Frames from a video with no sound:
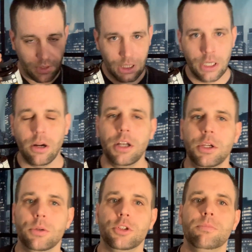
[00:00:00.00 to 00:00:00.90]
here on
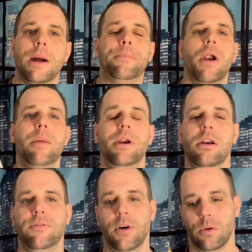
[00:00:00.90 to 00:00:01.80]
YouTube, my
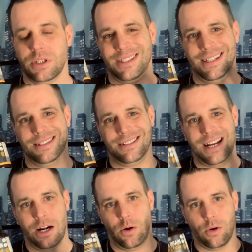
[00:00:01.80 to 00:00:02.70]
primary focus is
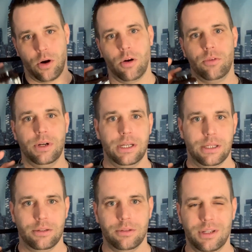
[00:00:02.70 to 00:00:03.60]
tarot card
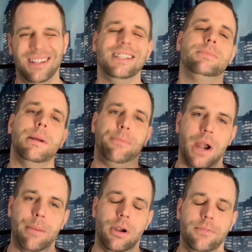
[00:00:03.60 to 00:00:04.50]
reading. Okay, that's my
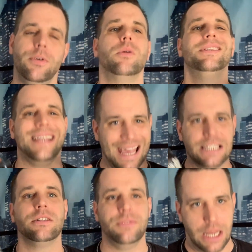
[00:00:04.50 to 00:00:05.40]
primary focus
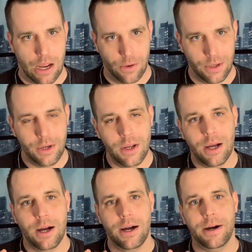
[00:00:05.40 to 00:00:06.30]
as of now.
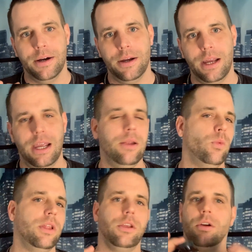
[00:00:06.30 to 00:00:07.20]
Uh, and
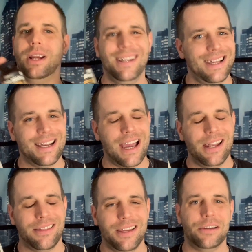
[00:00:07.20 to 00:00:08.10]
whether you're into that
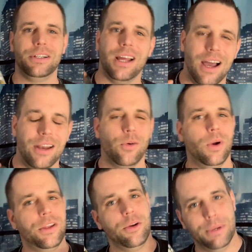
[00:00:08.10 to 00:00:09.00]
kind of thing or not, or
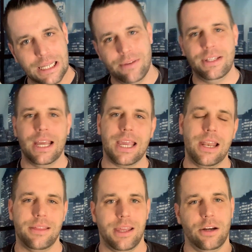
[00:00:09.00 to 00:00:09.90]
whether you believe in that
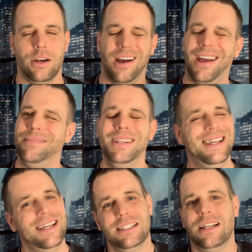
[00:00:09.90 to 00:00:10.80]
kind of thing or not,
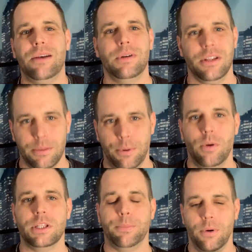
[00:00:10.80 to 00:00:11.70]
it's not really the
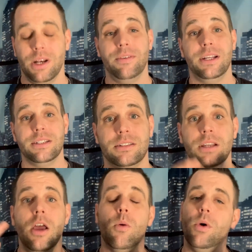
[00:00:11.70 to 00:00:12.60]
point. The point of it is
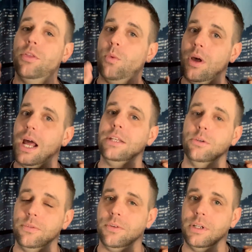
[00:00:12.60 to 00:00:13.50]
with what I
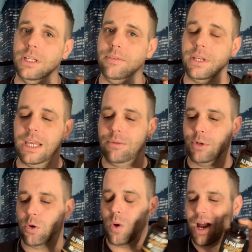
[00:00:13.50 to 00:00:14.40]
do for a living, it
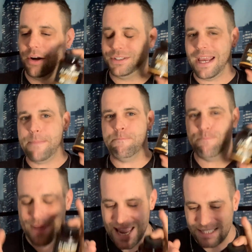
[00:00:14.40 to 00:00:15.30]
requires a
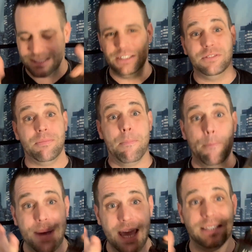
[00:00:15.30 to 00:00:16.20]
massive,
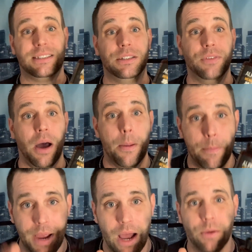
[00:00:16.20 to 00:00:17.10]
massive
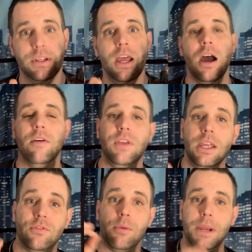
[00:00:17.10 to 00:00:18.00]
amount of
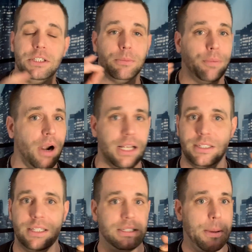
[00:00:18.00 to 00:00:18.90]
information
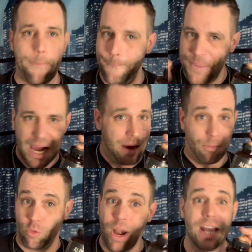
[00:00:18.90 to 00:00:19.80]
processing.
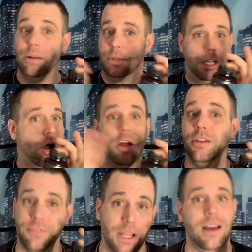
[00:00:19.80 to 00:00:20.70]
Bam, randomly, on
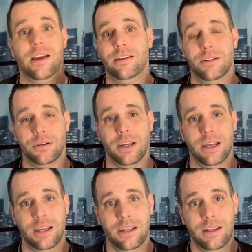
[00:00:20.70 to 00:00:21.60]
the fly,
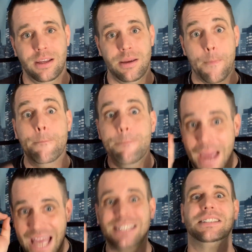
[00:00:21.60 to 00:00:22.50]
okay?
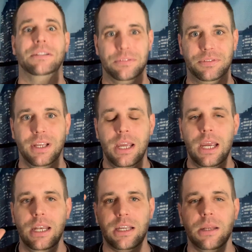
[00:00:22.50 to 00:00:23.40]
Massive.
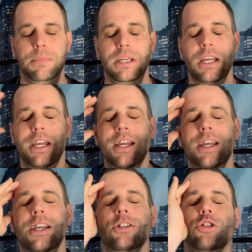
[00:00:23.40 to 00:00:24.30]
And it can be
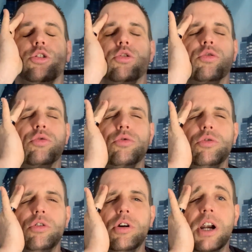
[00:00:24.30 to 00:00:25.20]

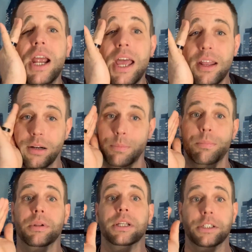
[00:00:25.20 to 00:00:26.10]

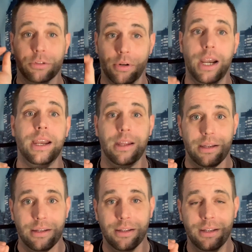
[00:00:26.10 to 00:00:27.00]
incredibly
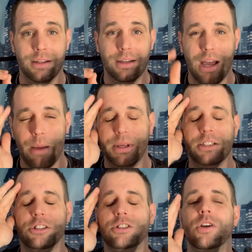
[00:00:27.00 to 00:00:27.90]
draining. I
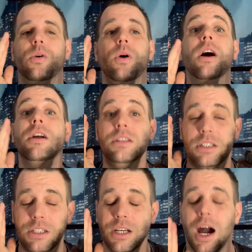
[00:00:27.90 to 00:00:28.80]
mean, so
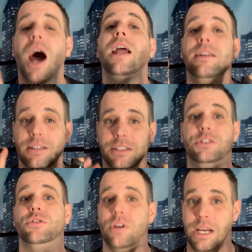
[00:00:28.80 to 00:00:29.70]
ungodly
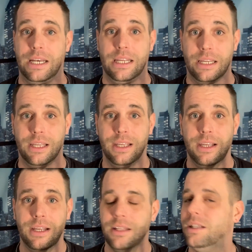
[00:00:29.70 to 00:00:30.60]
draining.
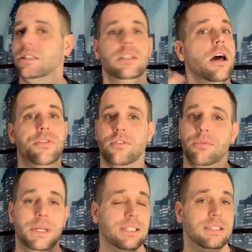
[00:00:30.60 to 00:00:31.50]
It's nothing for
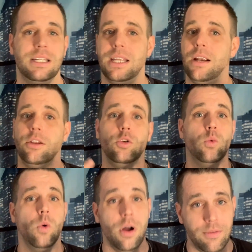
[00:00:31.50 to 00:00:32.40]
me to sit down and do
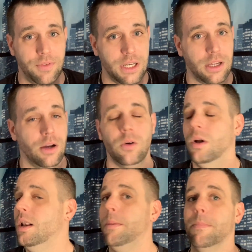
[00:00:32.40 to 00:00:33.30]
one video.
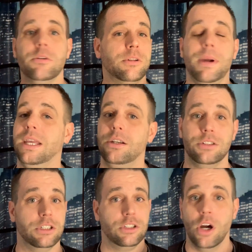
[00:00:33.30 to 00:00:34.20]
Most of my
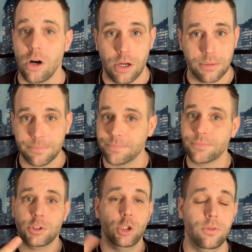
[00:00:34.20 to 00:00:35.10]
energy's gone.
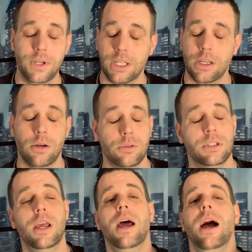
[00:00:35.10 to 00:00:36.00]
Two
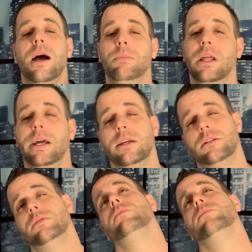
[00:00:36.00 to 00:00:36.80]
videos, I'm like,